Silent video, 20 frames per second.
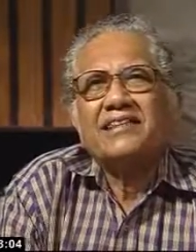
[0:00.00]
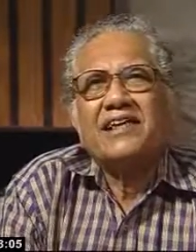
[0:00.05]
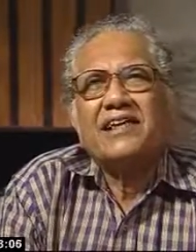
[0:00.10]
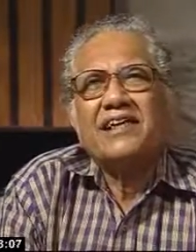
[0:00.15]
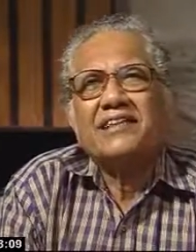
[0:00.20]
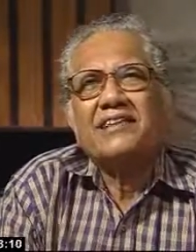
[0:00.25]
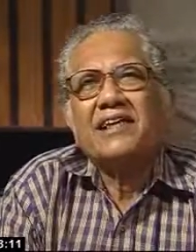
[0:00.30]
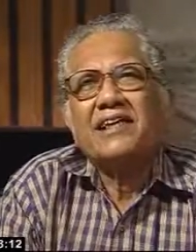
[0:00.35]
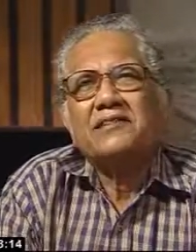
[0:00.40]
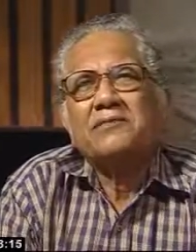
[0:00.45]
It,
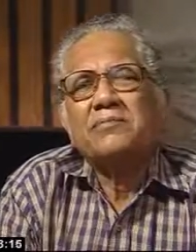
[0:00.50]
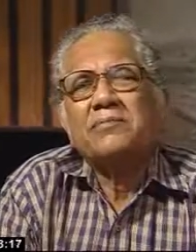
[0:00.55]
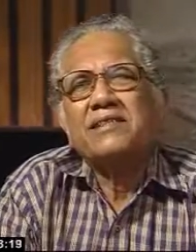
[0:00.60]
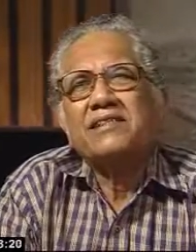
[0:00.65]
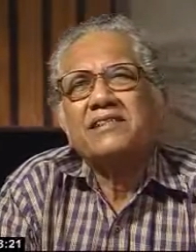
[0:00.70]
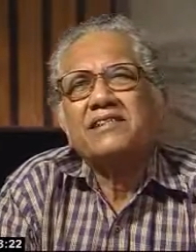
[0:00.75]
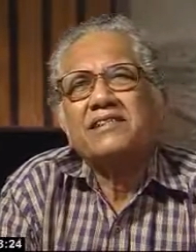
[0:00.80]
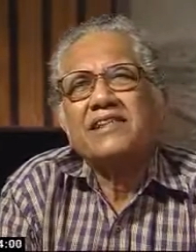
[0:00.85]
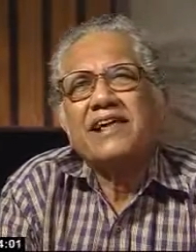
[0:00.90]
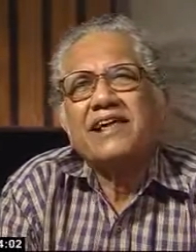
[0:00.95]
it has
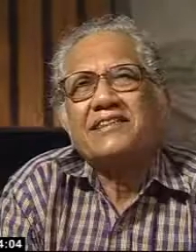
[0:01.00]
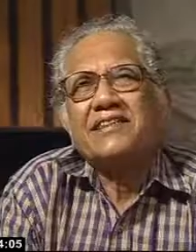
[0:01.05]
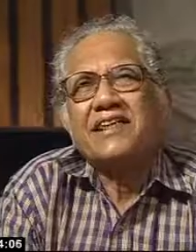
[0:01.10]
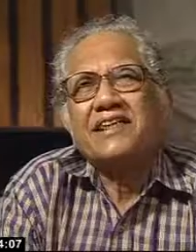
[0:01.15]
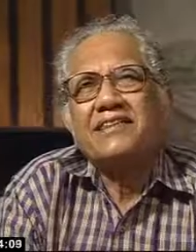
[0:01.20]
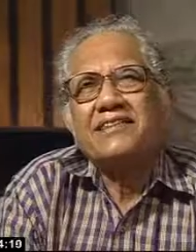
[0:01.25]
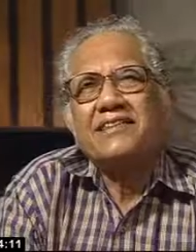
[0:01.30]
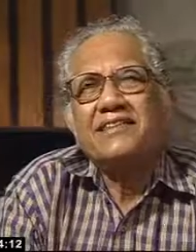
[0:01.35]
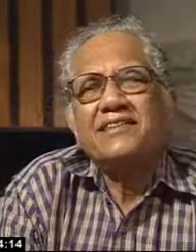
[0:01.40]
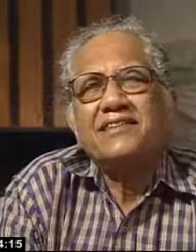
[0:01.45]
been
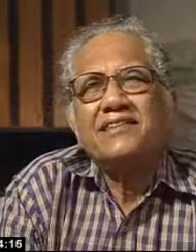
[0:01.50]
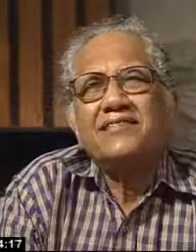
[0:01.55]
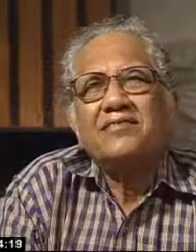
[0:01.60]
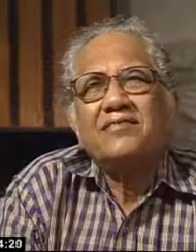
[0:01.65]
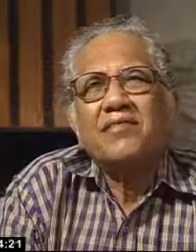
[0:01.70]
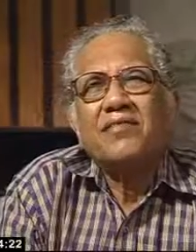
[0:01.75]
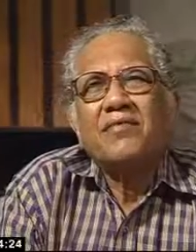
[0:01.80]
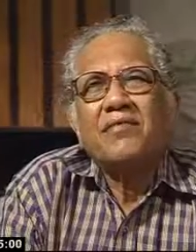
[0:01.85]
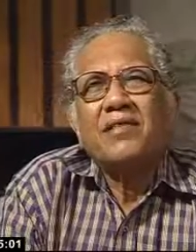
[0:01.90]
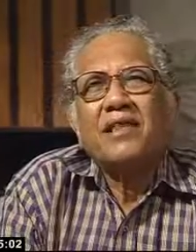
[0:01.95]
stated
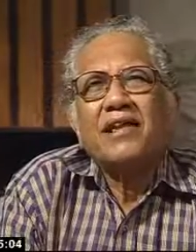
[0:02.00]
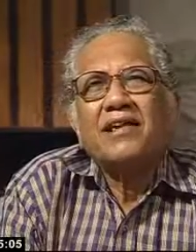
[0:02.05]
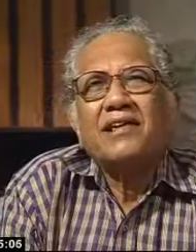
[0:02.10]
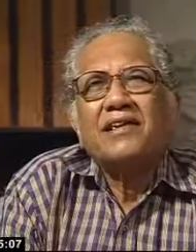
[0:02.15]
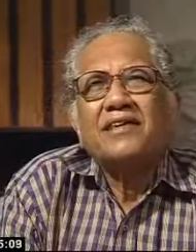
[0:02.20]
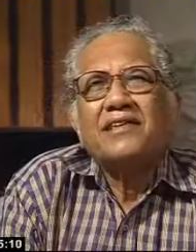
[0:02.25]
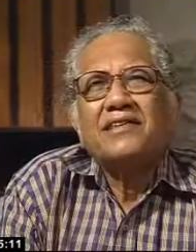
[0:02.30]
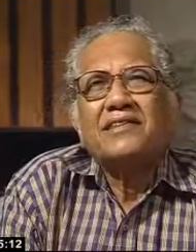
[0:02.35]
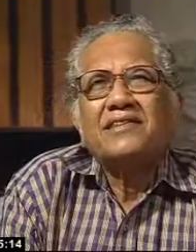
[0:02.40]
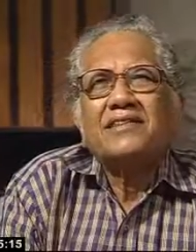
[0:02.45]

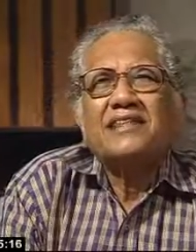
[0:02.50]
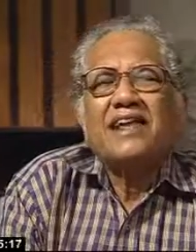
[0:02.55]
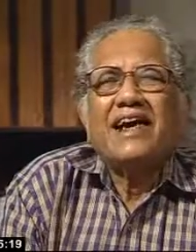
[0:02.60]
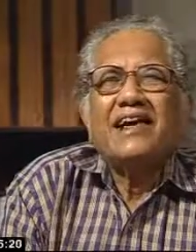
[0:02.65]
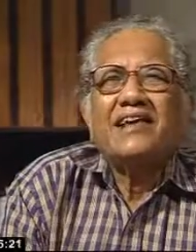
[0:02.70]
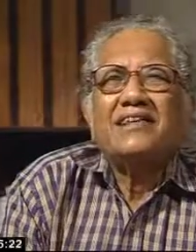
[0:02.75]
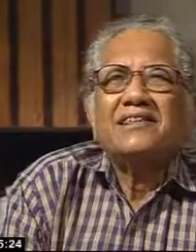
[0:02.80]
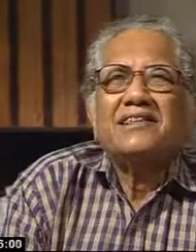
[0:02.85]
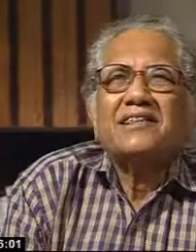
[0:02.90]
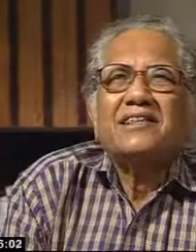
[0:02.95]

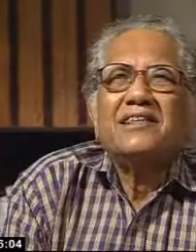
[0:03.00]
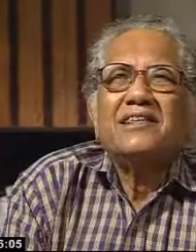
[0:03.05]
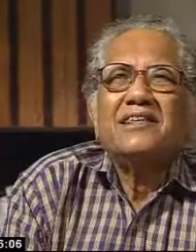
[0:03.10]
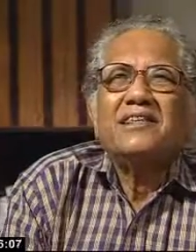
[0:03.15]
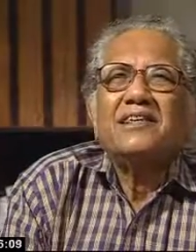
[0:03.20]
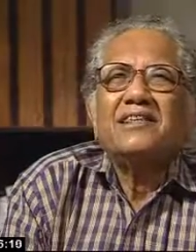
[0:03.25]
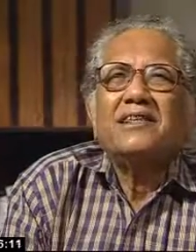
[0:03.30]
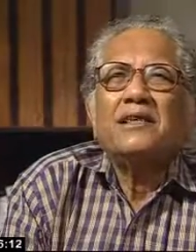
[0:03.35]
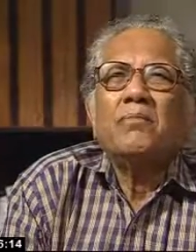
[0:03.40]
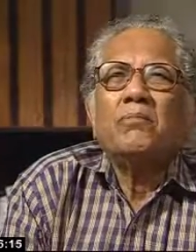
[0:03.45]
that
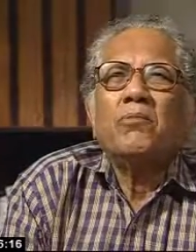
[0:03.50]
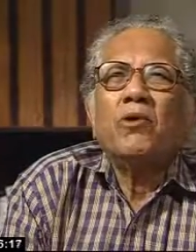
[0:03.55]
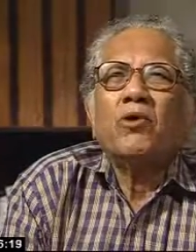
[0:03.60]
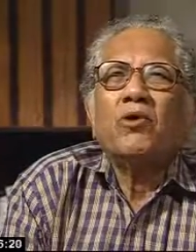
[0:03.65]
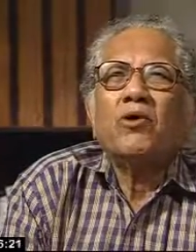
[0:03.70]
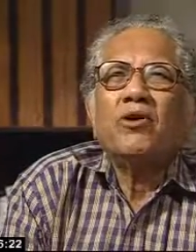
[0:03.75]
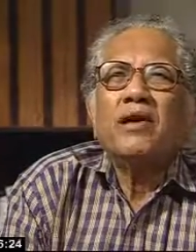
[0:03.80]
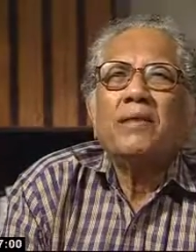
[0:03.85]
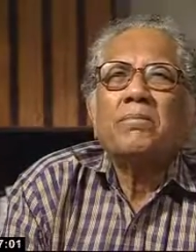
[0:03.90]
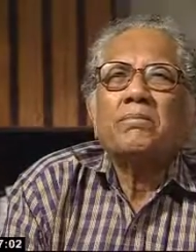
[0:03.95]
the
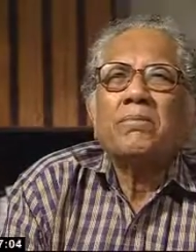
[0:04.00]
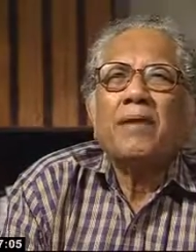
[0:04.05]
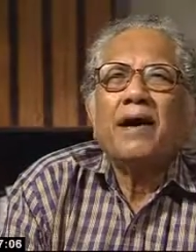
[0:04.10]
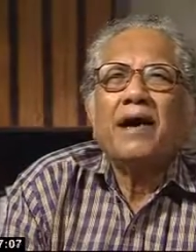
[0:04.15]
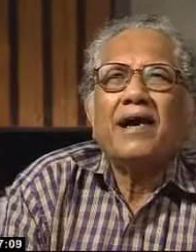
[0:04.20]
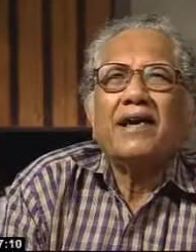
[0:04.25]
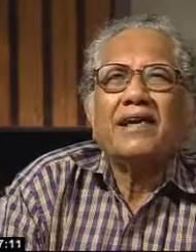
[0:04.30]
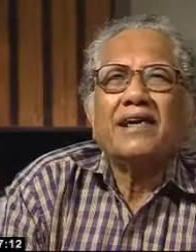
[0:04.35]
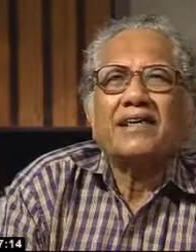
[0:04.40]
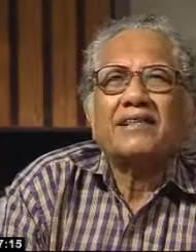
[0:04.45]
Mughal
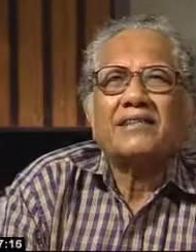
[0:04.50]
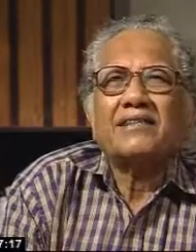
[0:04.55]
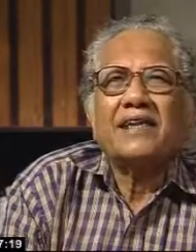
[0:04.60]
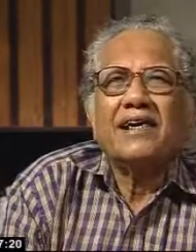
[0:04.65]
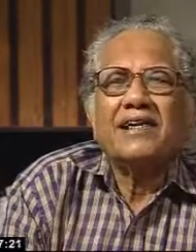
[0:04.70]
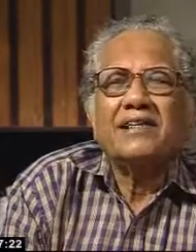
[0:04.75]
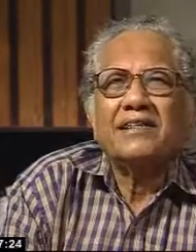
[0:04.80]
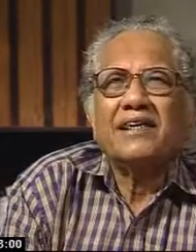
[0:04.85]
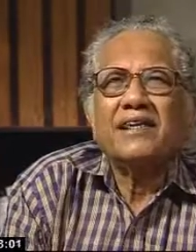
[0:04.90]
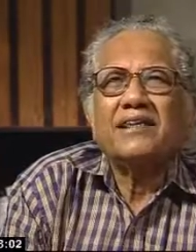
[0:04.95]
empire
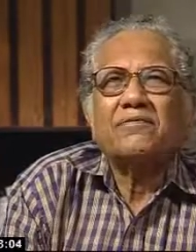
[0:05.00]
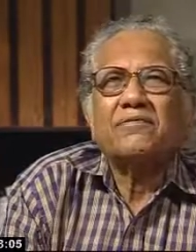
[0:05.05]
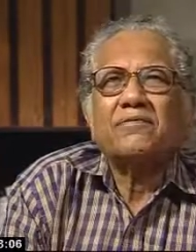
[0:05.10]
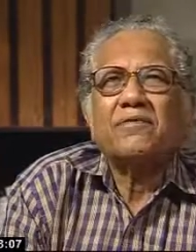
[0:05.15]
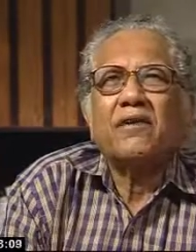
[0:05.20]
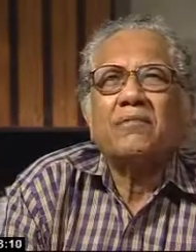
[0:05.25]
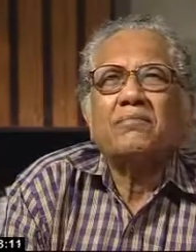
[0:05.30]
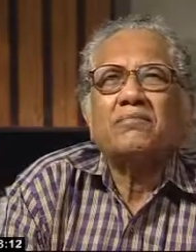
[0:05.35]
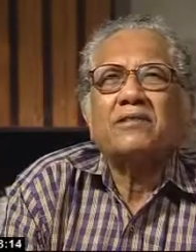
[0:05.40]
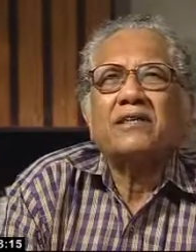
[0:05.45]
extended
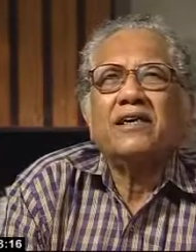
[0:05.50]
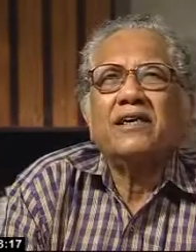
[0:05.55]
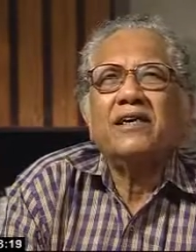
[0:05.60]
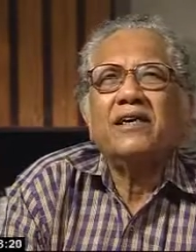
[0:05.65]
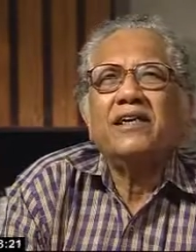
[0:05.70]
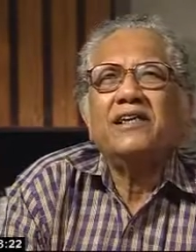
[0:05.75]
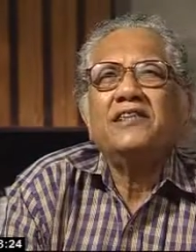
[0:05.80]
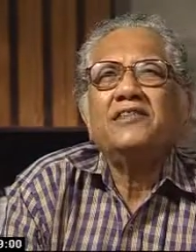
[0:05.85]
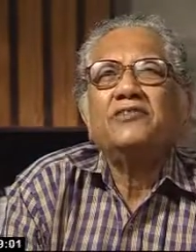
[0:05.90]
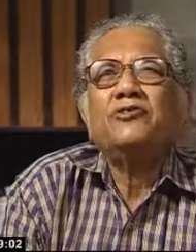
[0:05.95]
from
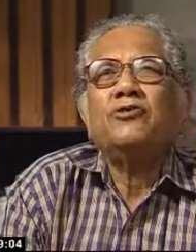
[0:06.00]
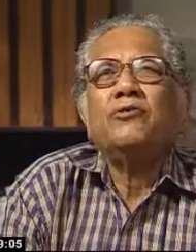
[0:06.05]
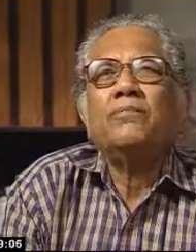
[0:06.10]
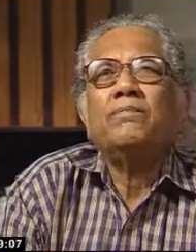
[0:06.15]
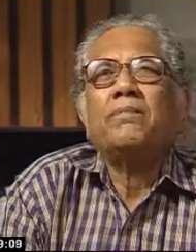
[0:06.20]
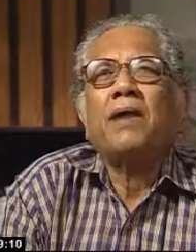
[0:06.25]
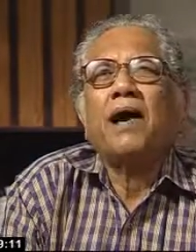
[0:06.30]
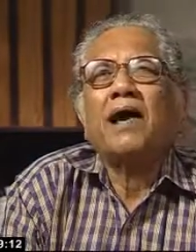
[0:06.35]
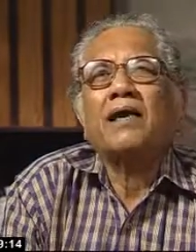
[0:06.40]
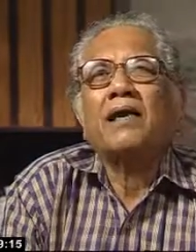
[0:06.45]
Delhi
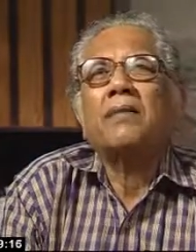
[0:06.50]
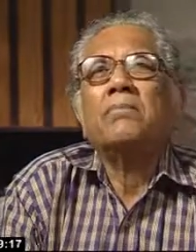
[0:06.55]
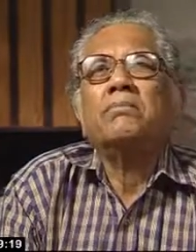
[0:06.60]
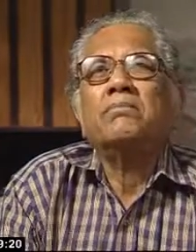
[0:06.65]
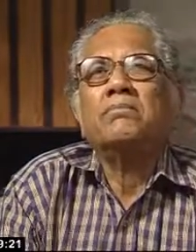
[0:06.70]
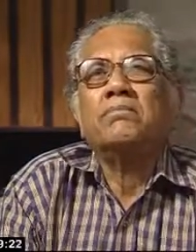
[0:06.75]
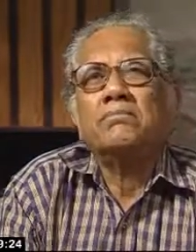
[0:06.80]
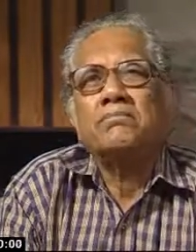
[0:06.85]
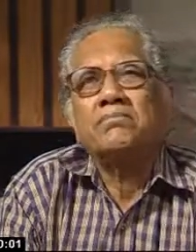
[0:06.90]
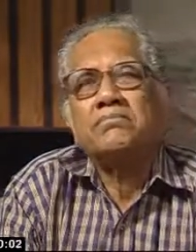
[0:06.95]
to
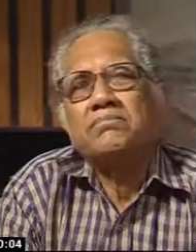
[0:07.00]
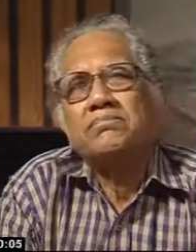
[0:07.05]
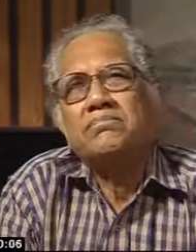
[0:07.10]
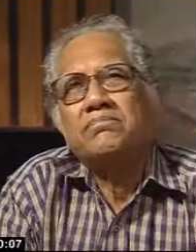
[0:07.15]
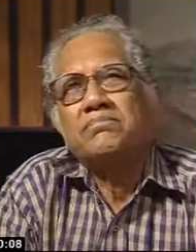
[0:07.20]
Palam,